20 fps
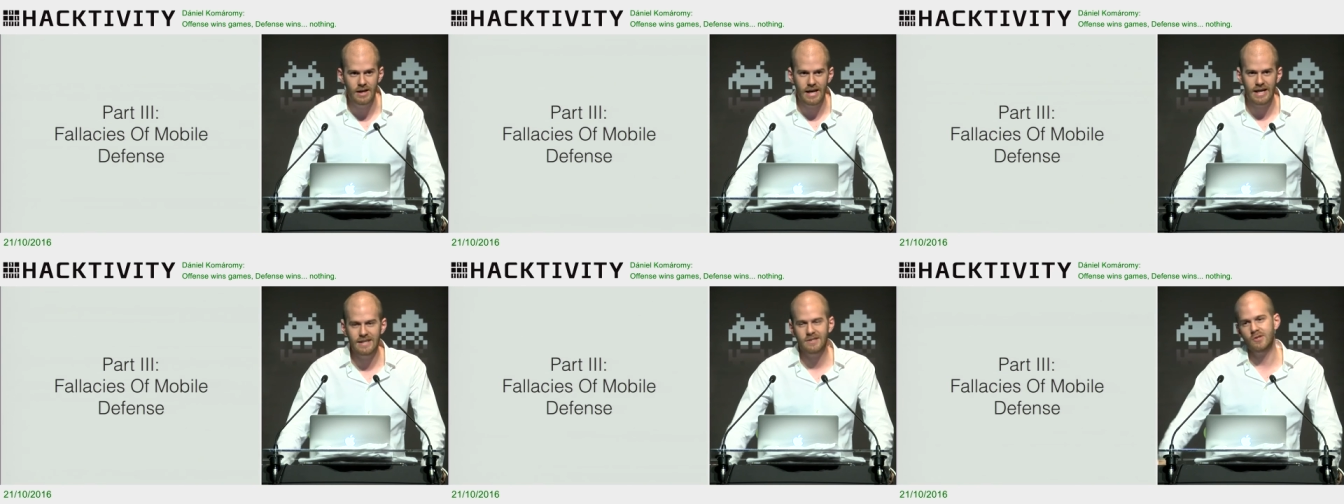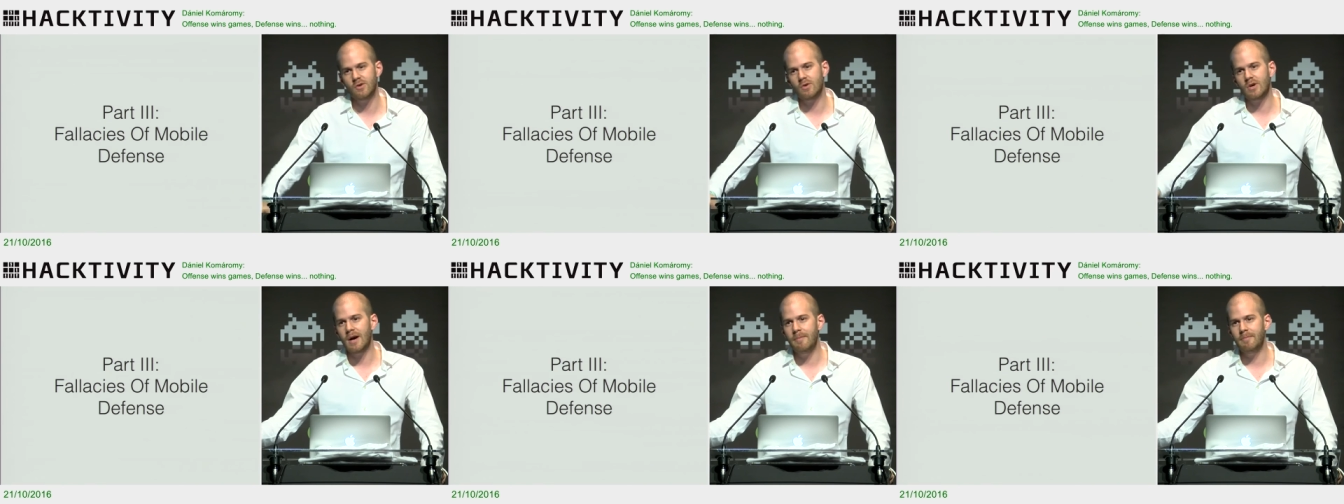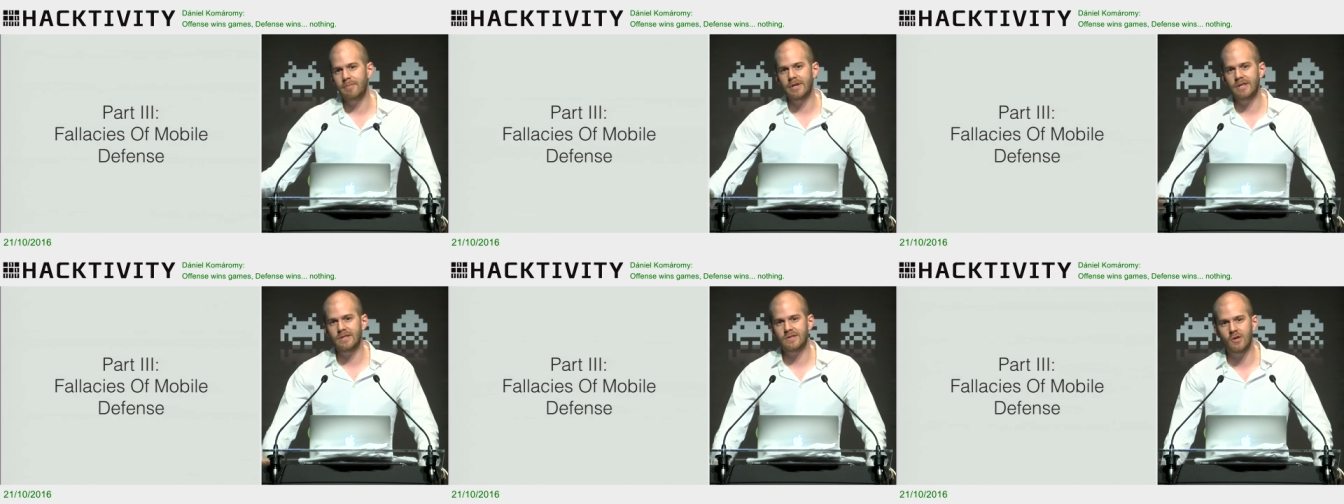And so
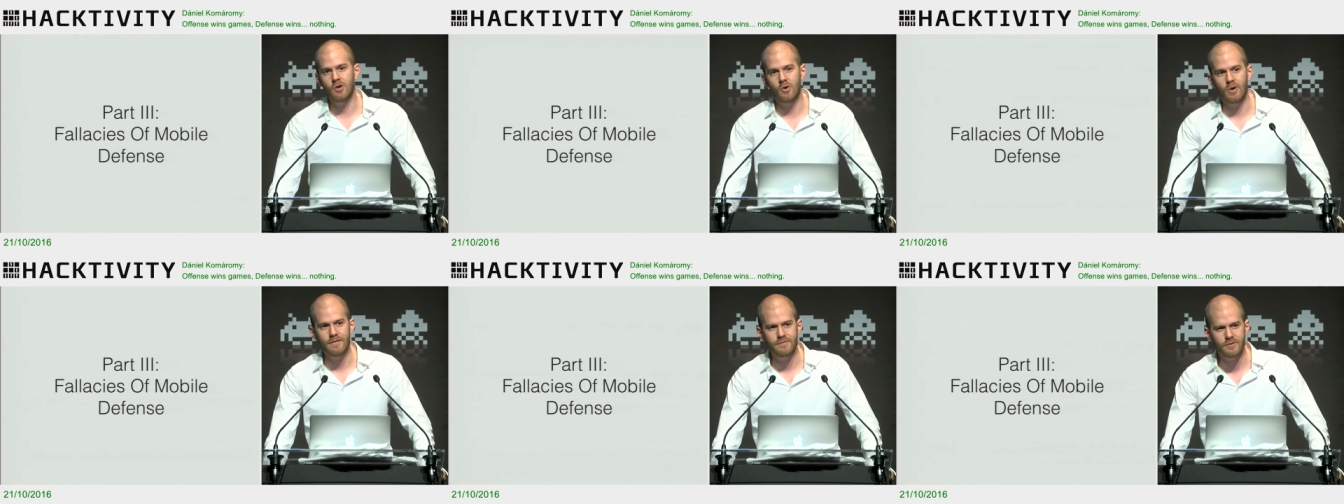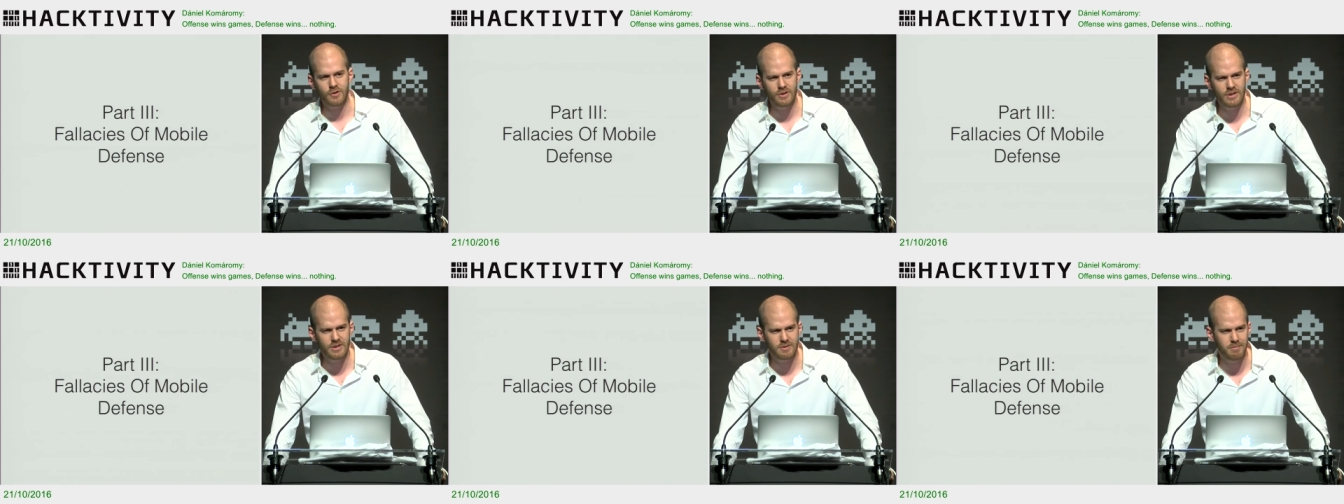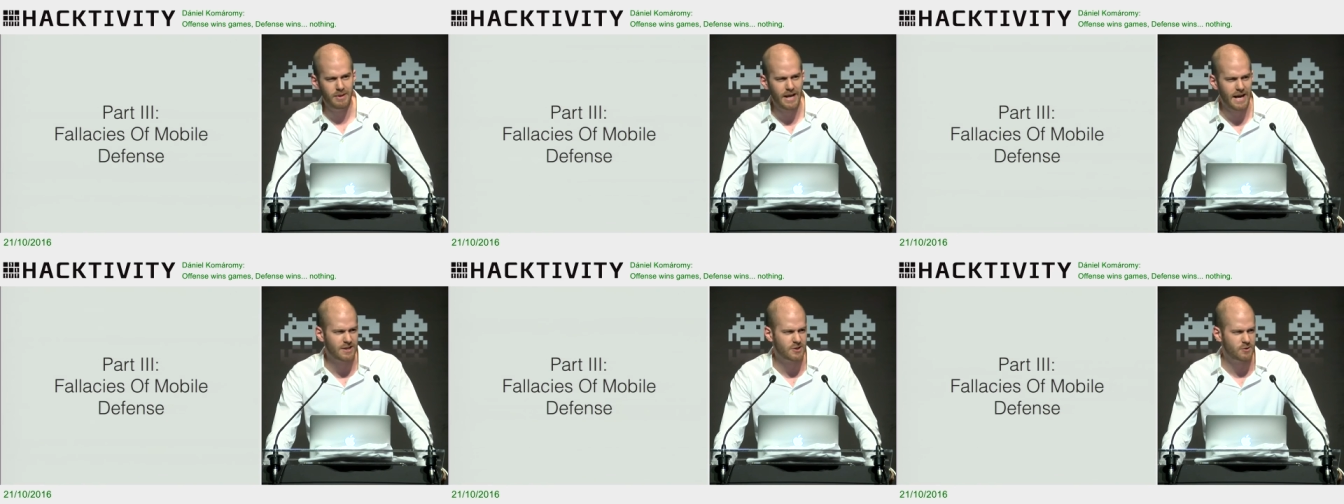companies go after these
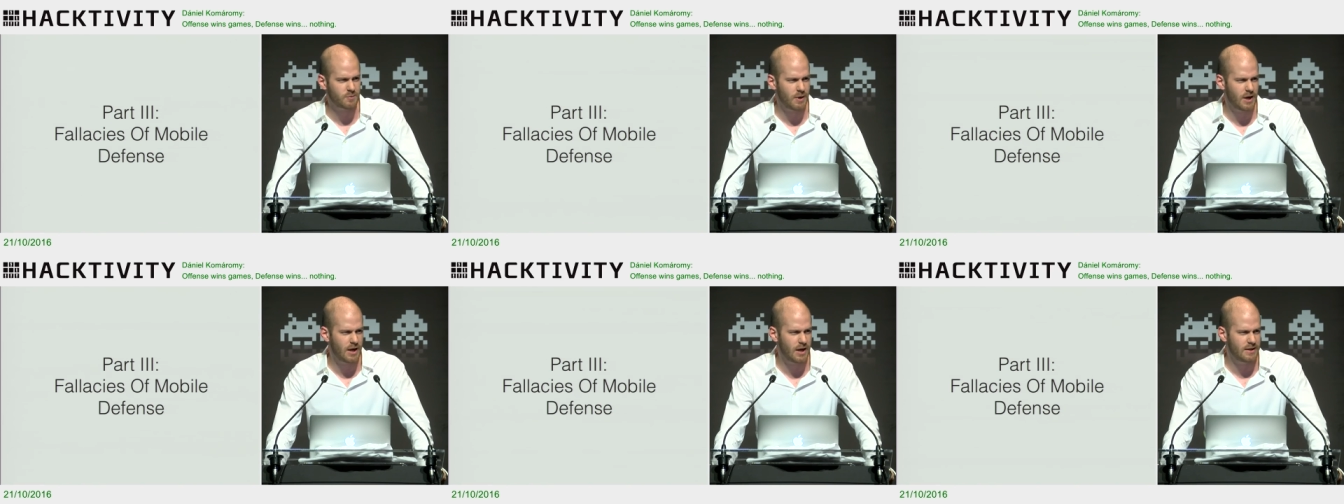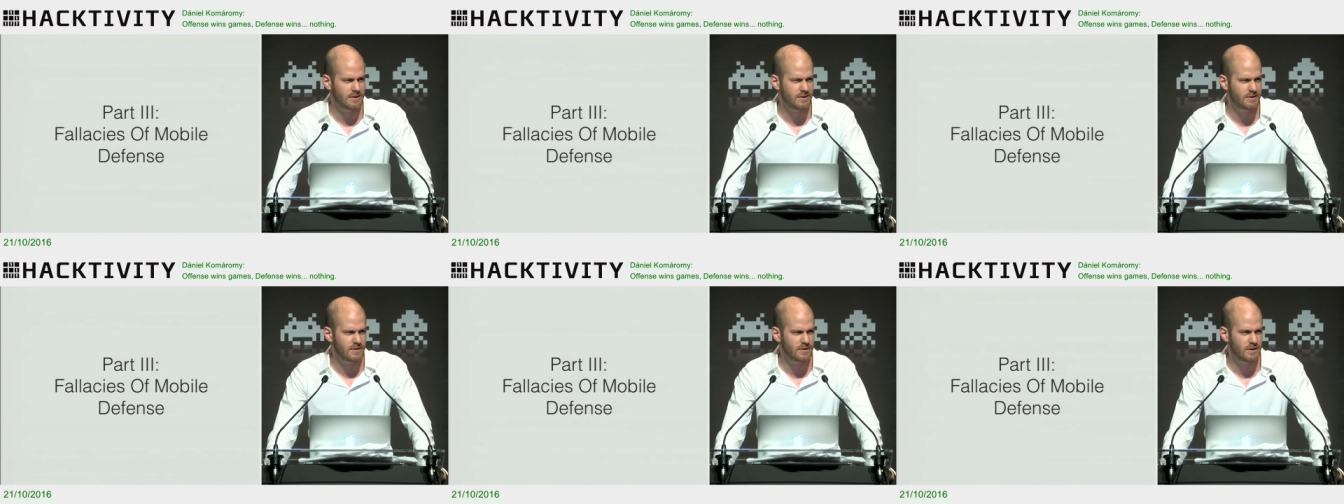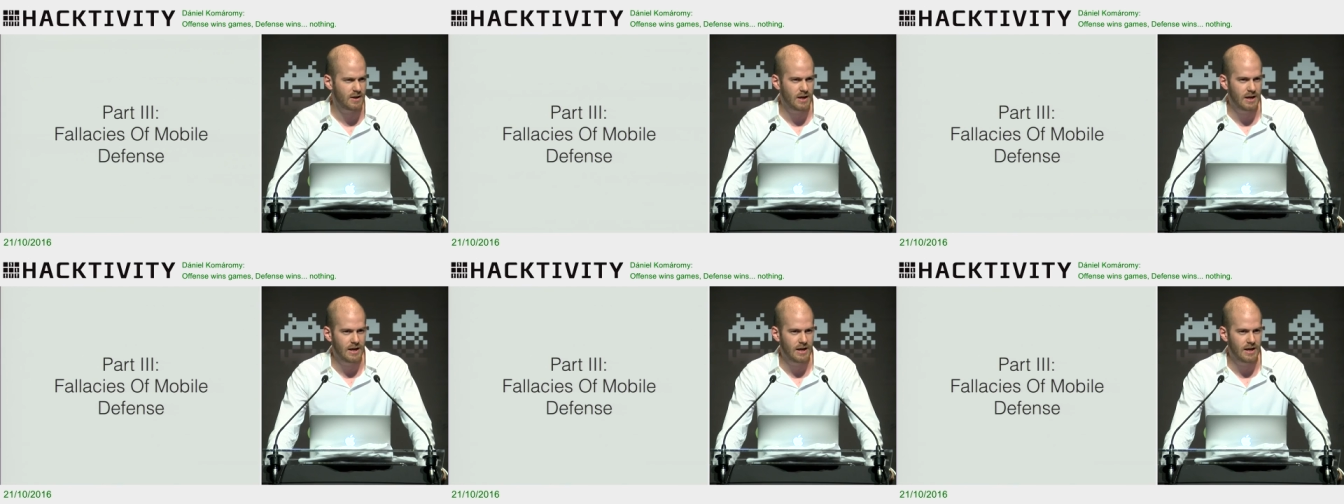black swans.